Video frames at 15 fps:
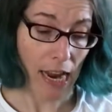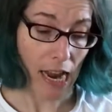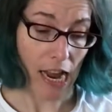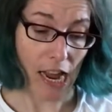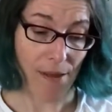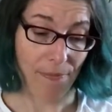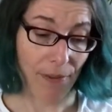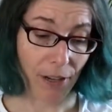
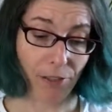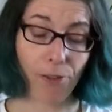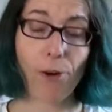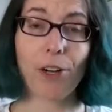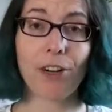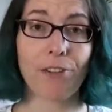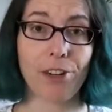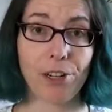There's
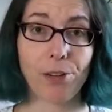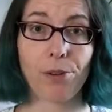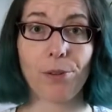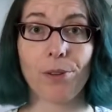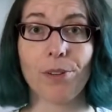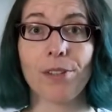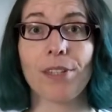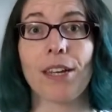4 different
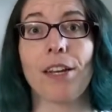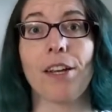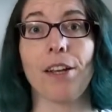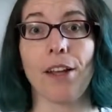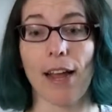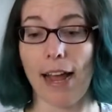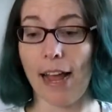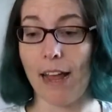tools.
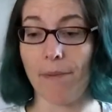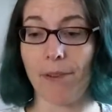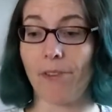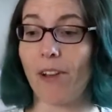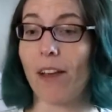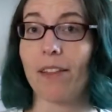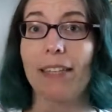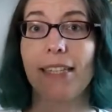You've
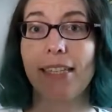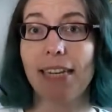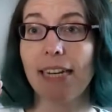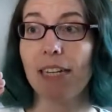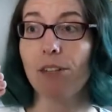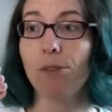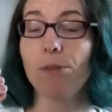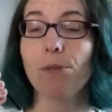got this
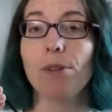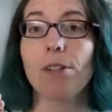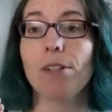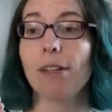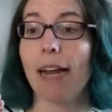T-tool,